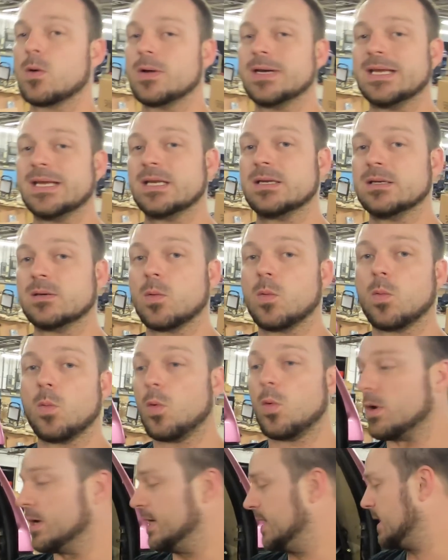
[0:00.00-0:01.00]
only needing
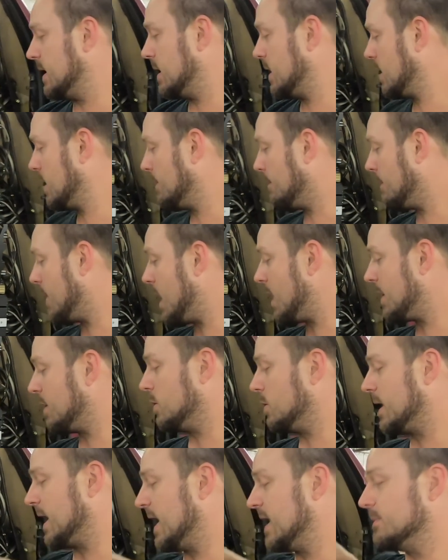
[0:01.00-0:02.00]
one
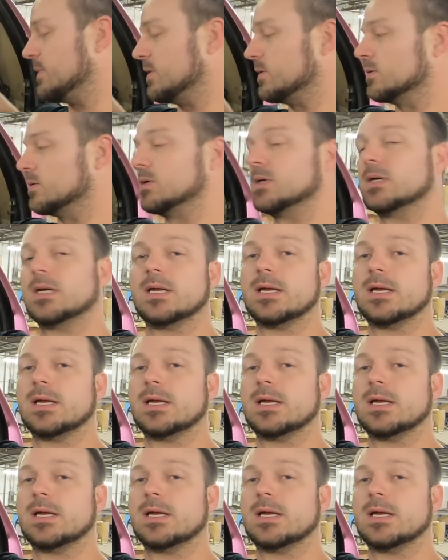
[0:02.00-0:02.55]
mono cable